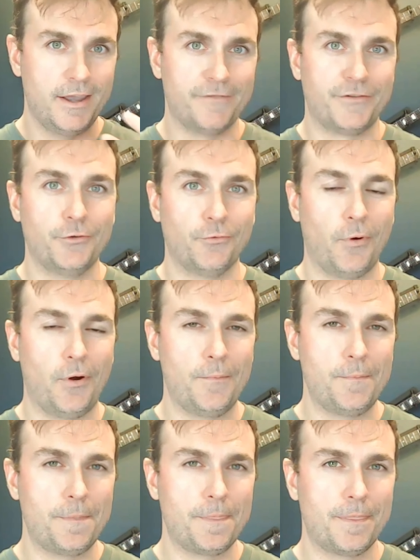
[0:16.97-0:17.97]
If you
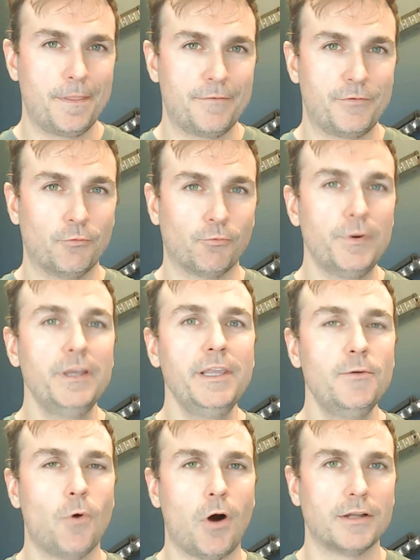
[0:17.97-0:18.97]

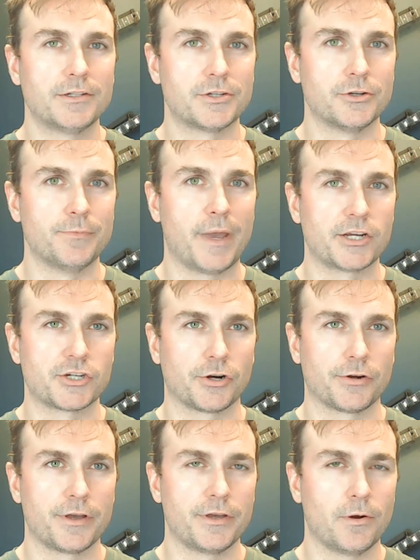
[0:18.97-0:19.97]
really want to make
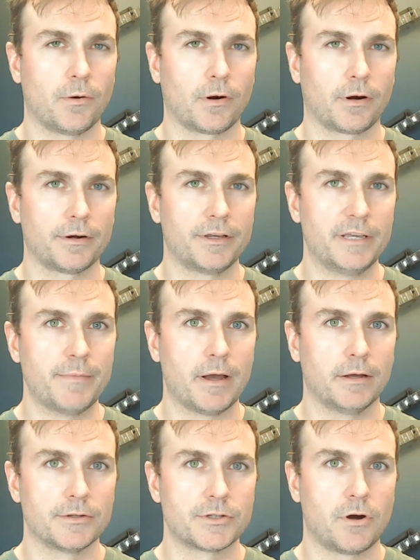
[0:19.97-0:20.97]
sure that your
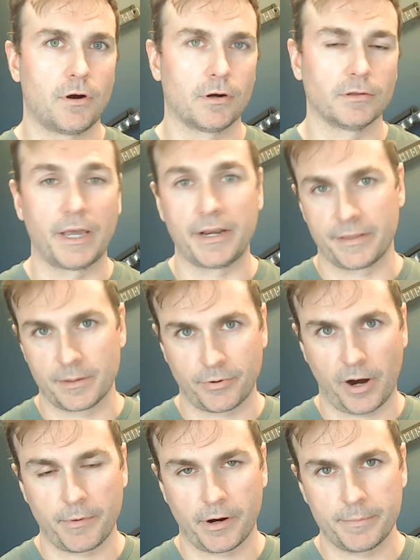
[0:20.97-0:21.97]
emails are landing in the
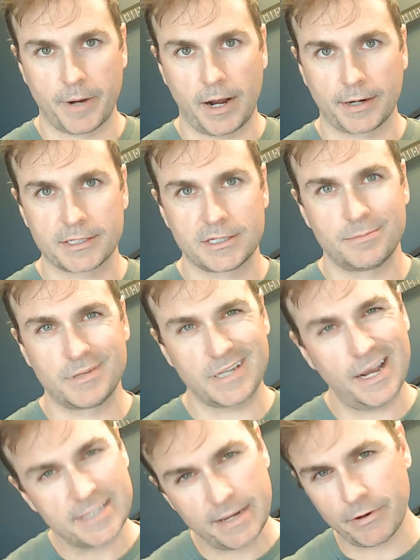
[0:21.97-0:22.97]
primary box,
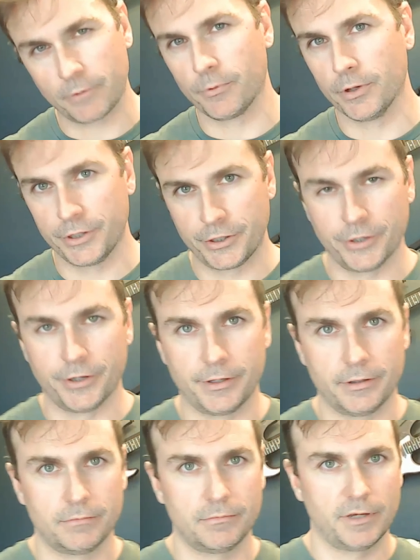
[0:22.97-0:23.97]
besides having really
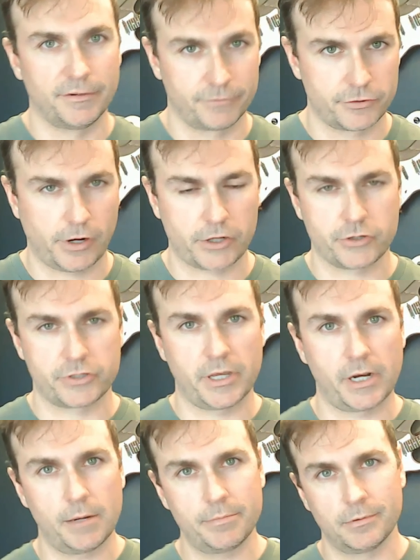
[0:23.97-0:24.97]
good infrastructure
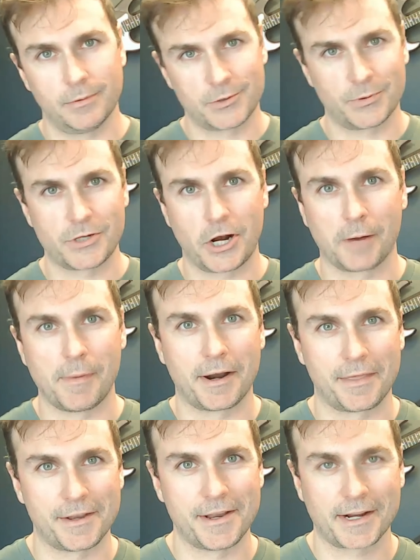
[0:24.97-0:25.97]
set up, which we'll talk
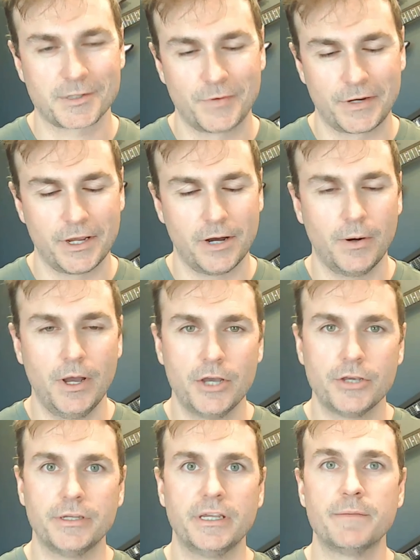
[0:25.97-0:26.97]
about in the next video,
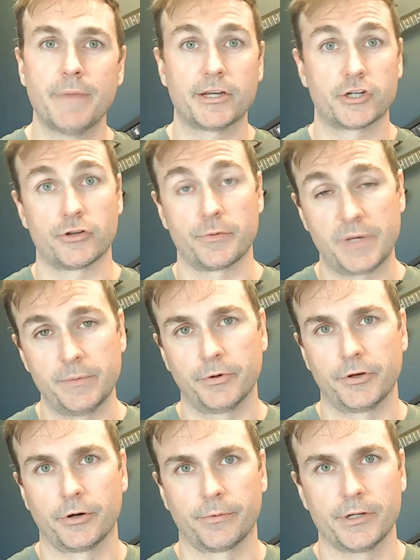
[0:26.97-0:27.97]
you need to make sure that
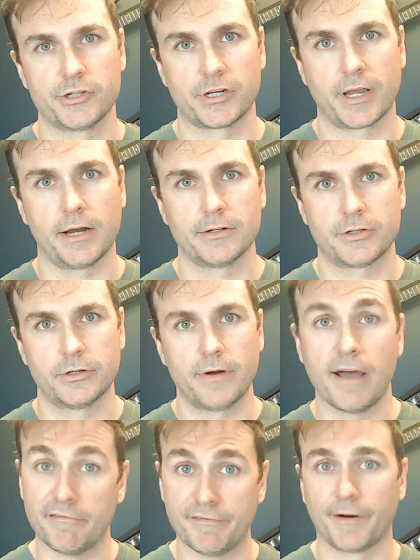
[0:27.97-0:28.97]
people you're reaching out
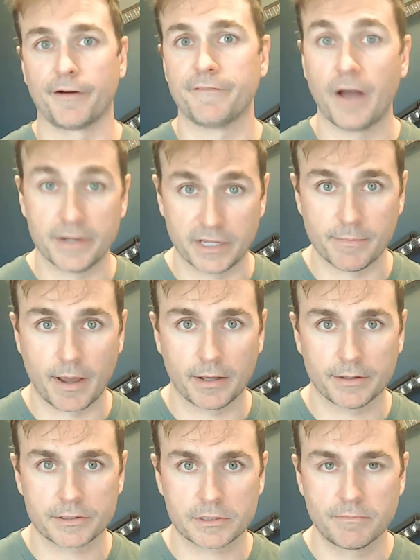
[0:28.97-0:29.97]
to have verified
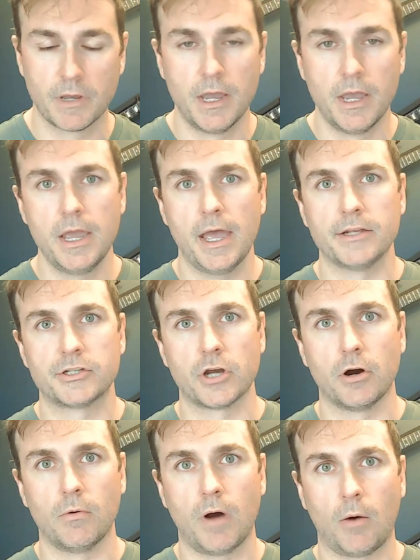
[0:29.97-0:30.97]
emails. And
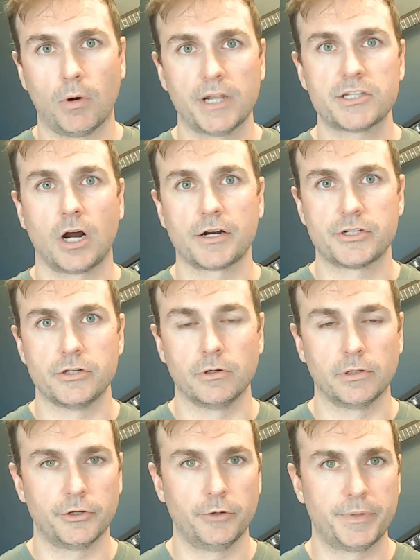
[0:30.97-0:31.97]
so I want to talk to you
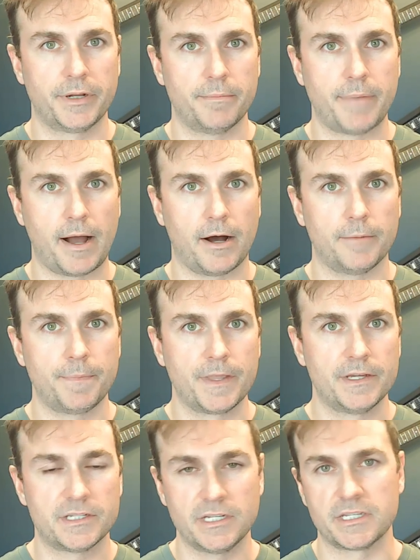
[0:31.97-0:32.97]
a little bit about
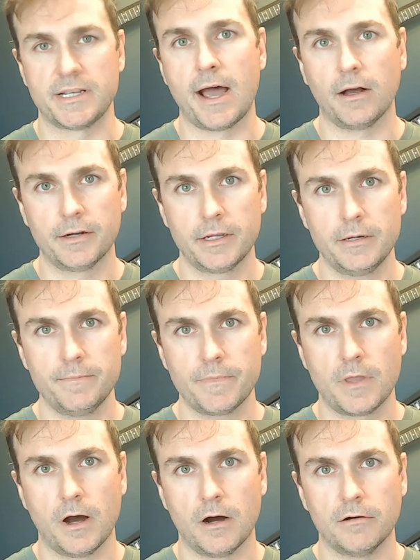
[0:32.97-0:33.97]
seasonality
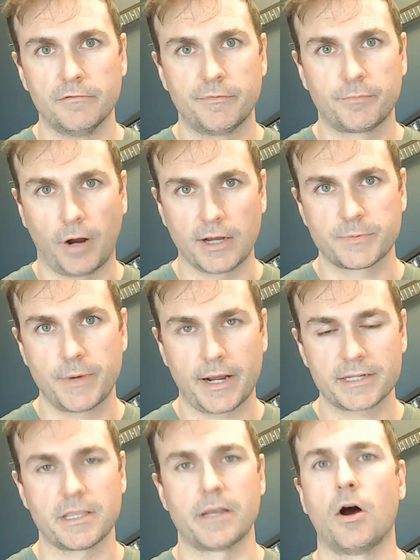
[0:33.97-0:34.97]
of
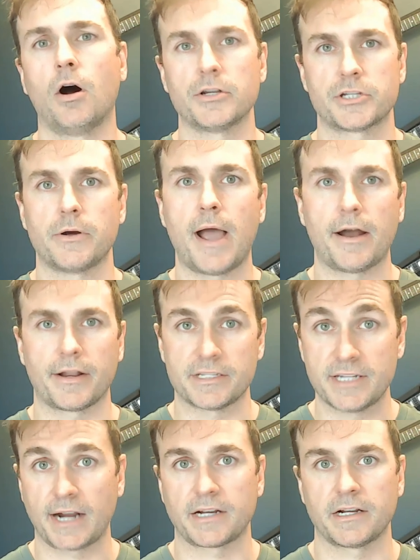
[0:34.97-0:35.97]
prospects, then also how to
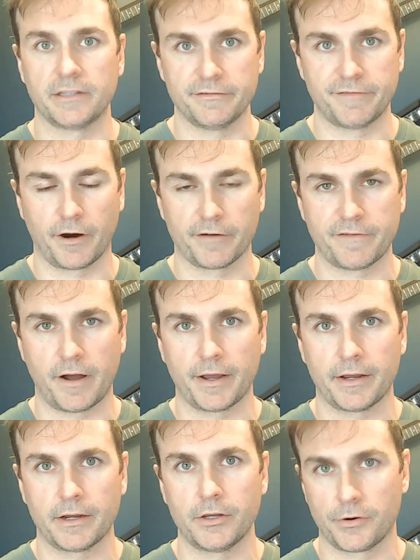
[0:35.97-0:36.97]
technically
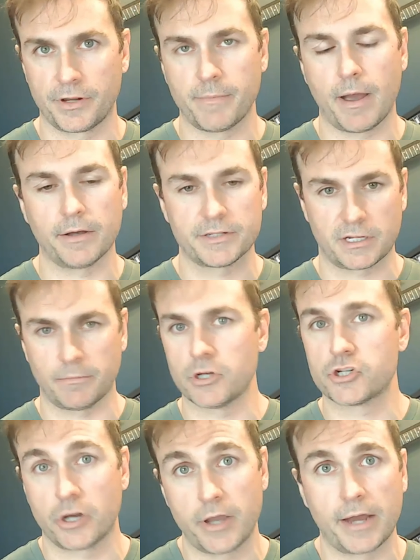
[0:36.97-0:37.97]
verify your emails. And I'm going
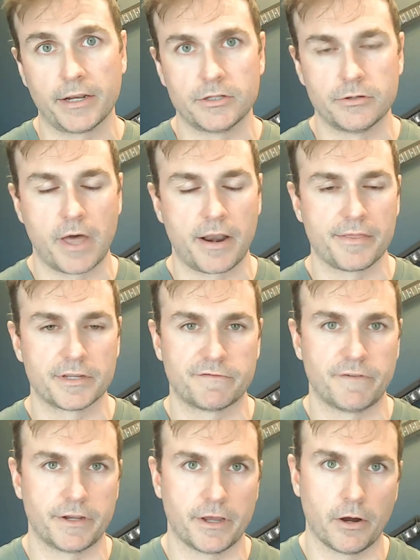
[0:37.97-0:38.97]
to show you how to do that in
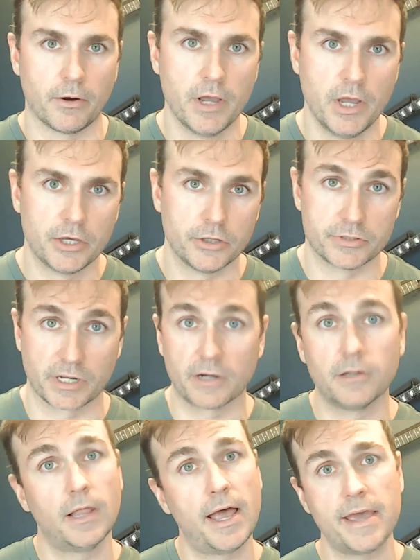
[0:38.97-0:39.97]
this video using
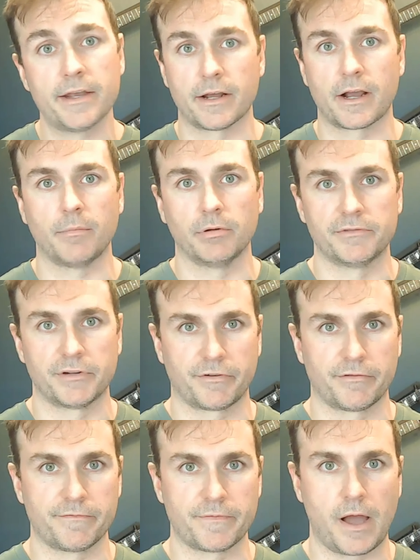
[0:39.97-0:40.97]
Clay and a couple of
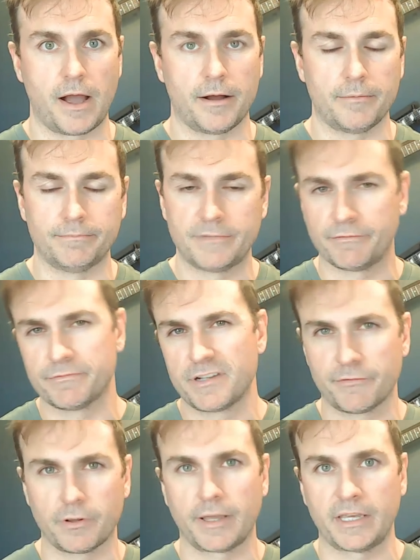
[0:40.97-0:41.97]
different
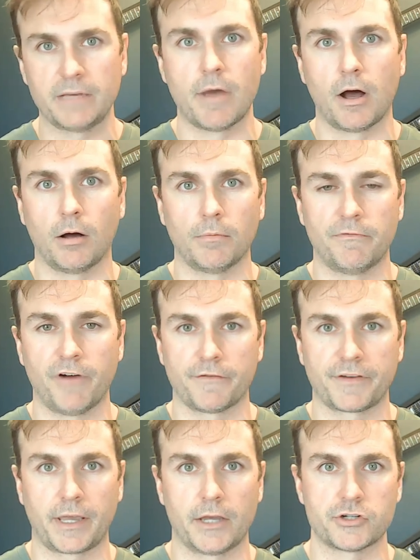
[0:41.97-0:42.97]
like email
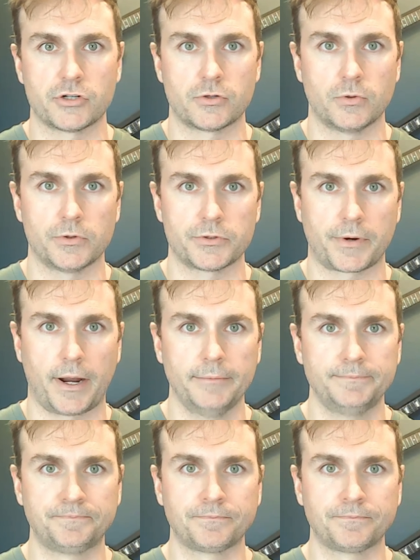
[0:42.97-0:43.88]
verification tools. Okay,